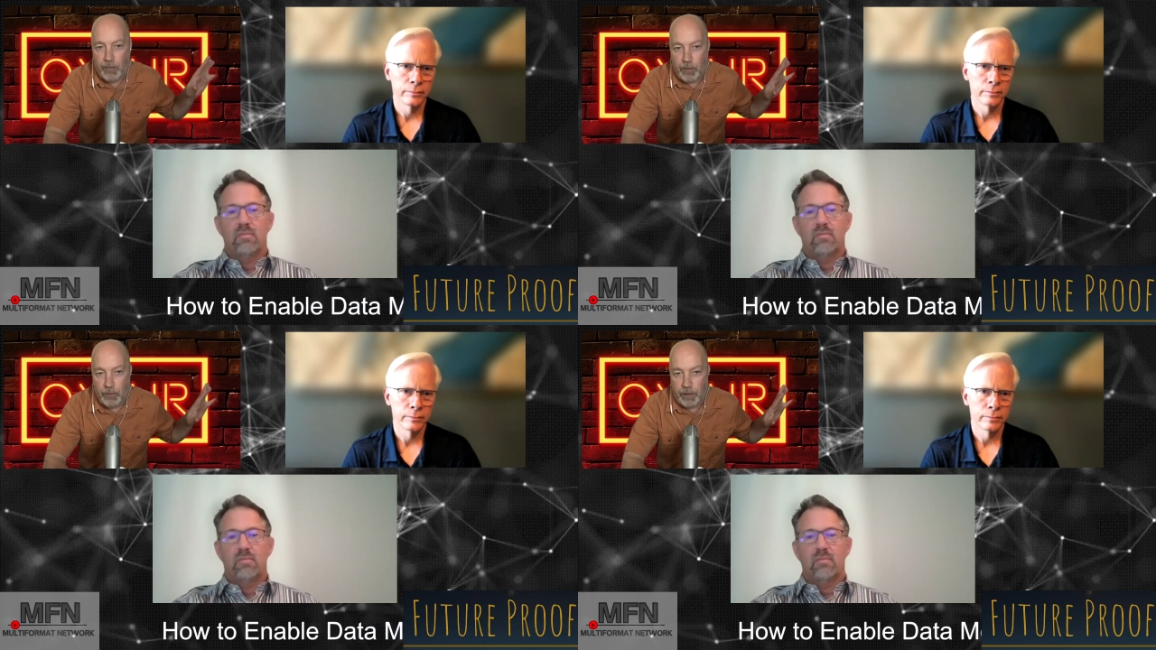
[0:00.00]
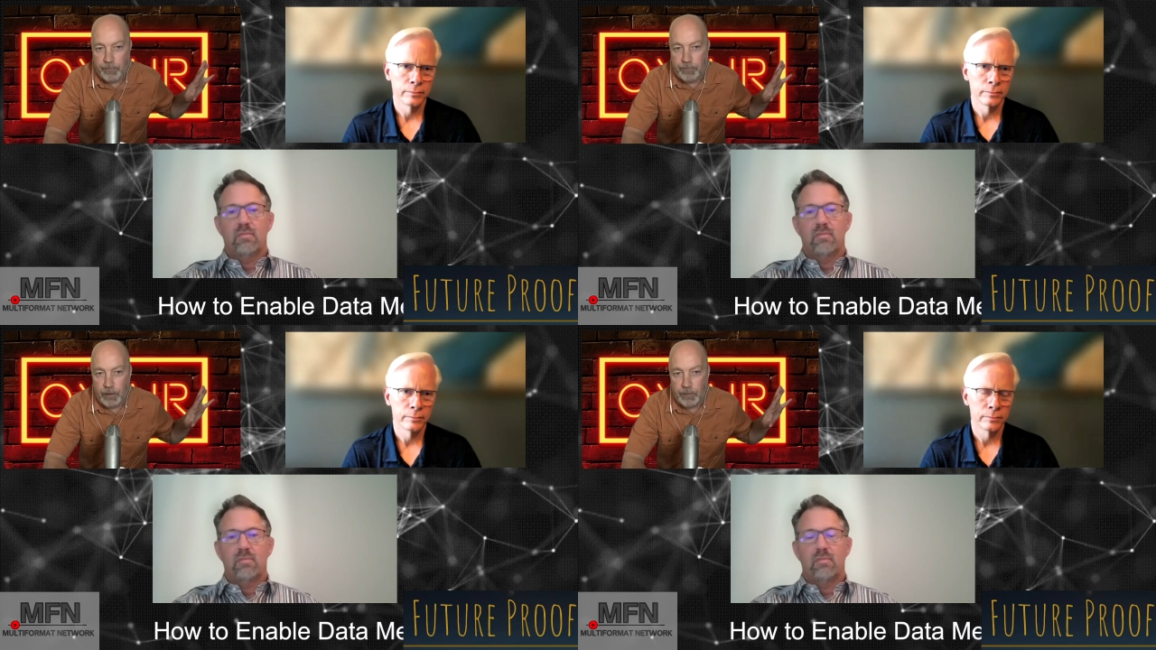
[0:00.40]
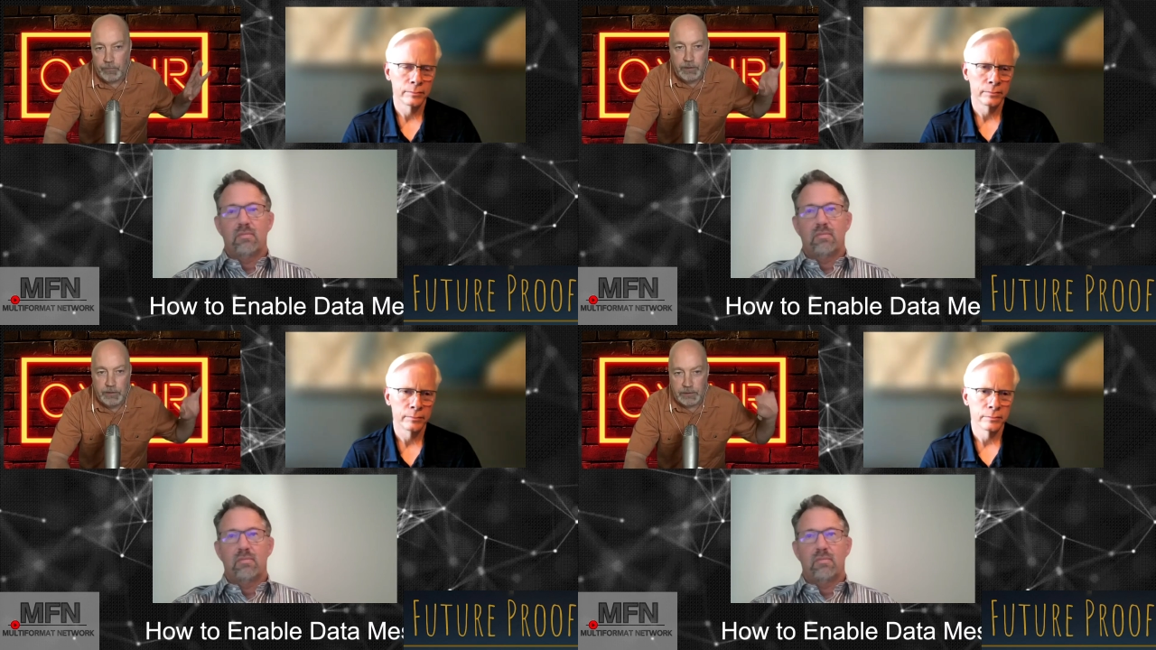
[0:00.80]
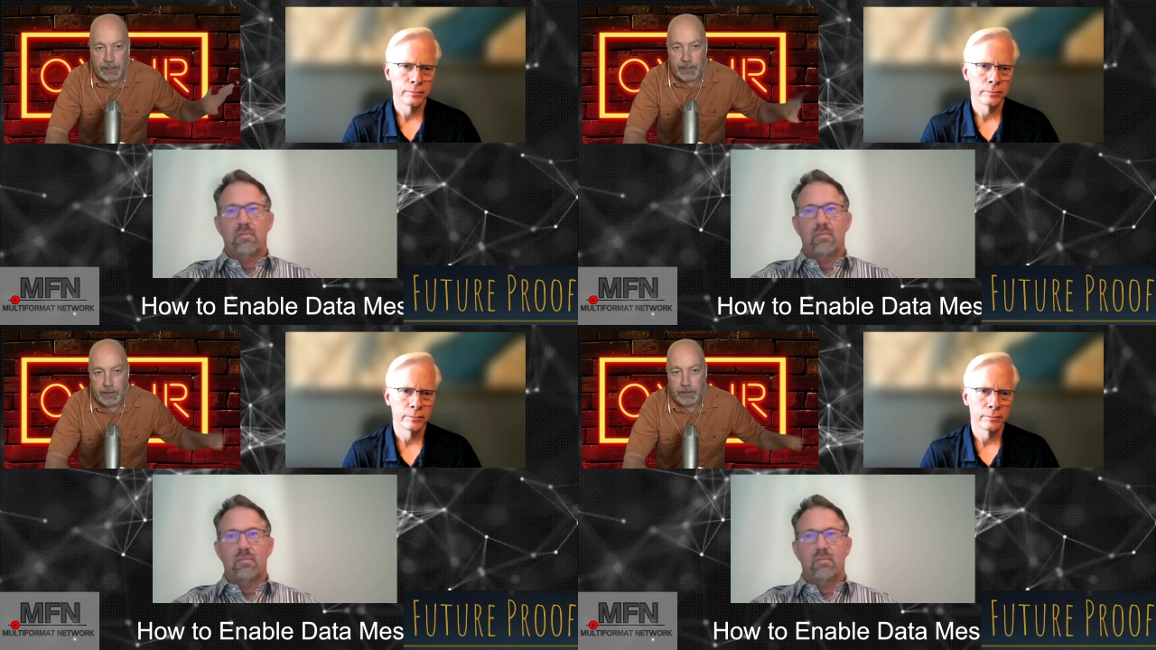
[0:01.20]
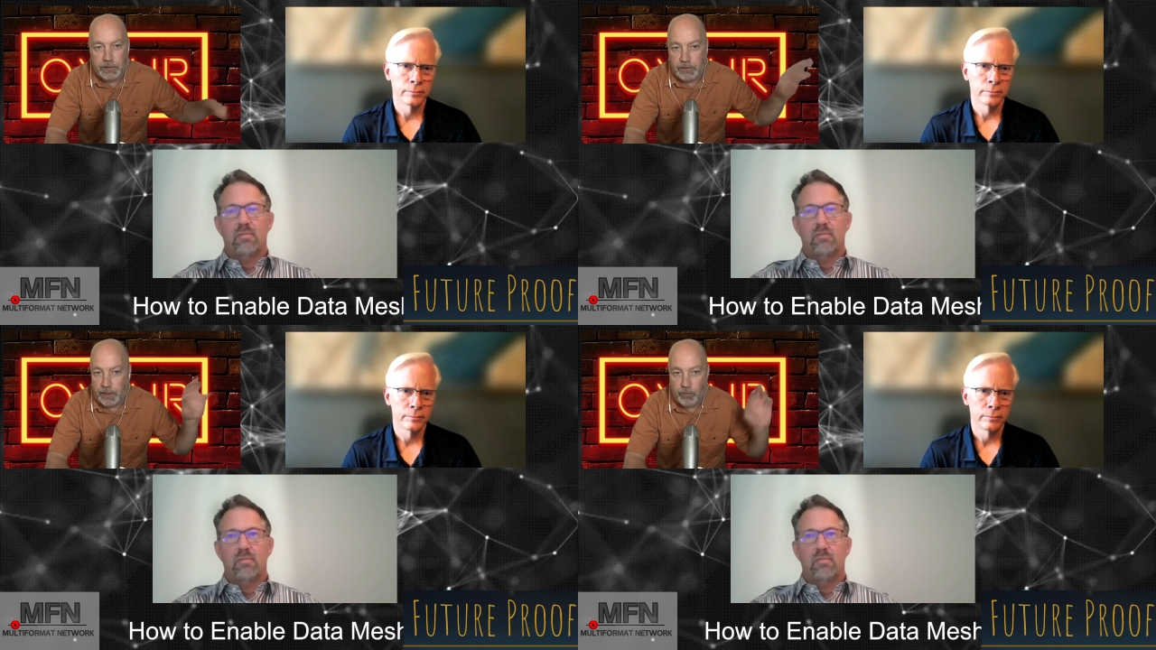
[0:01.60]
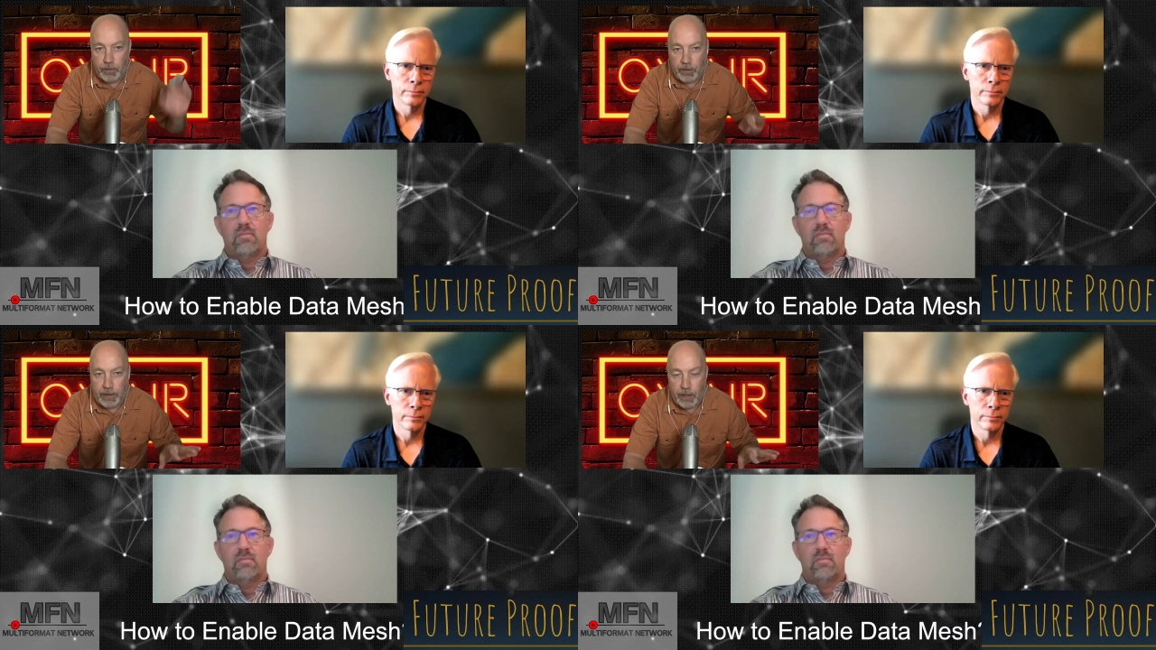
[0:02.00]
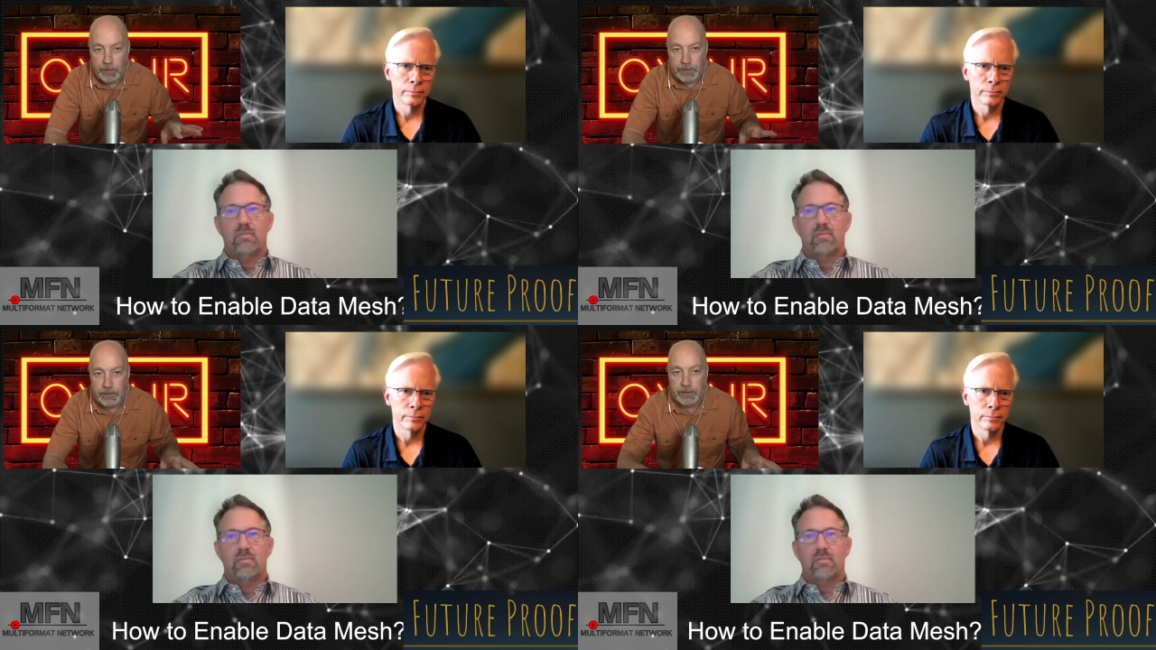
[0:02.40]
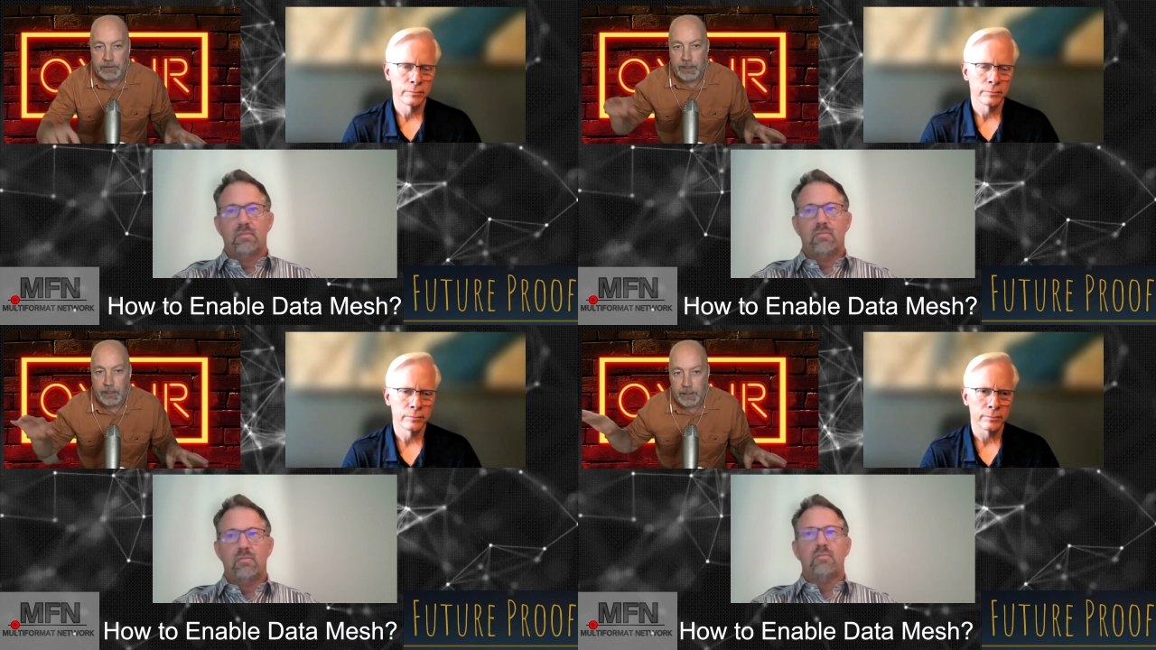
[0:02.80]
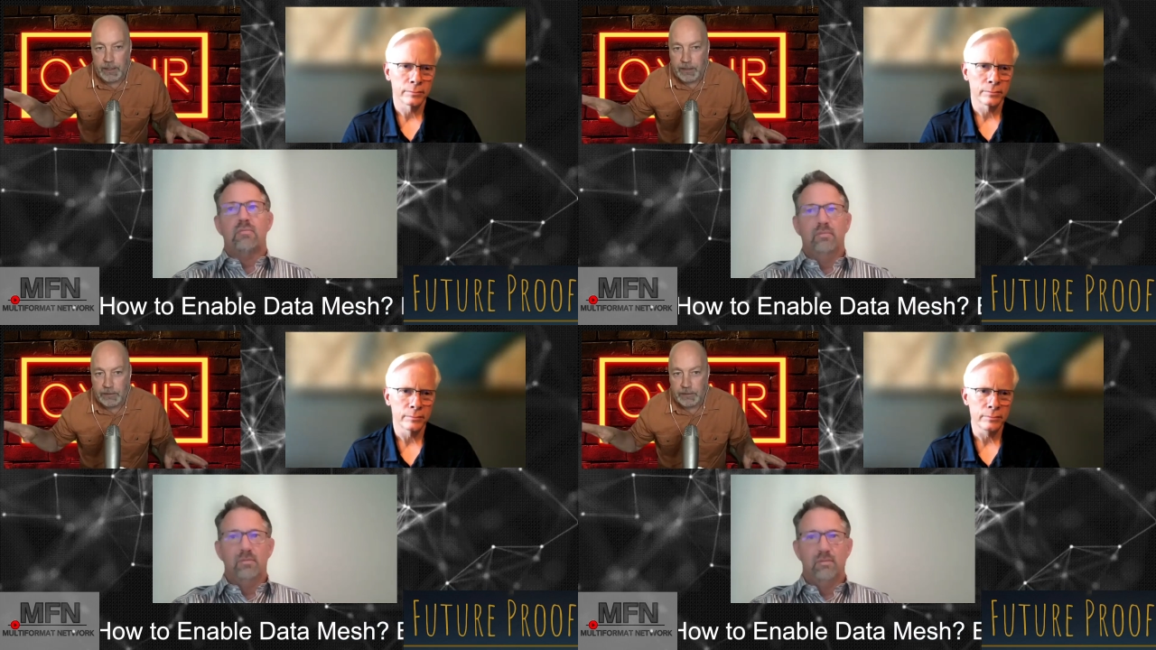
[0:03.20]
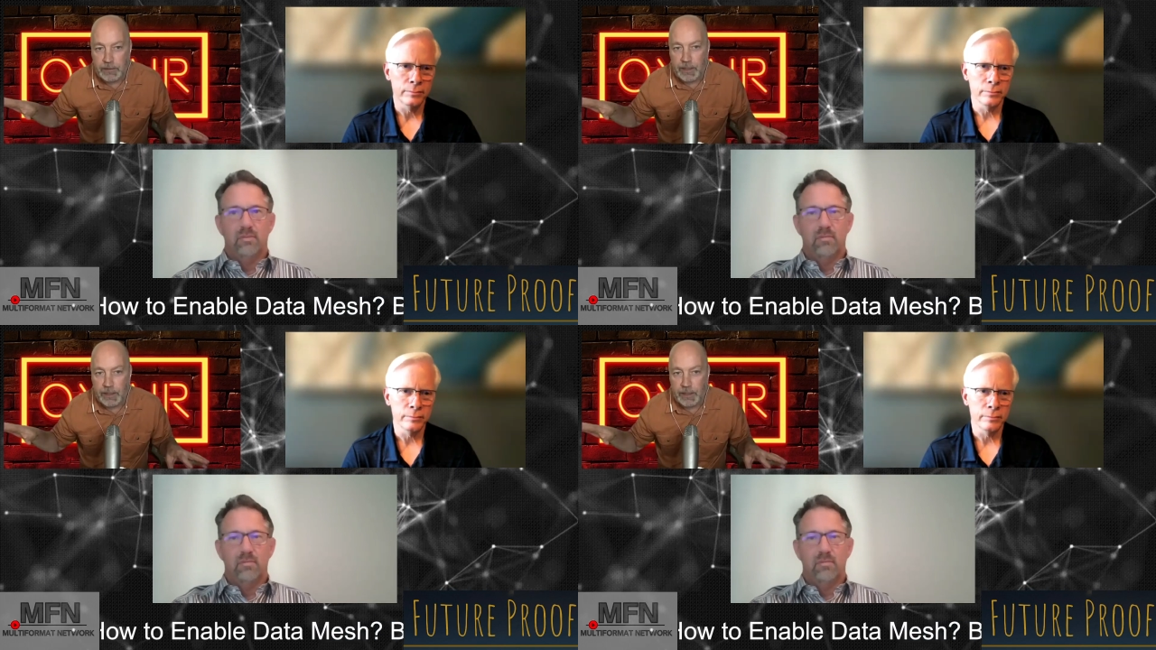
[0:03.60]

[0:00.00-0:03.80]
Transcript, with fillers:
Speaker 1: how we went from data to data warehouses to data lakes,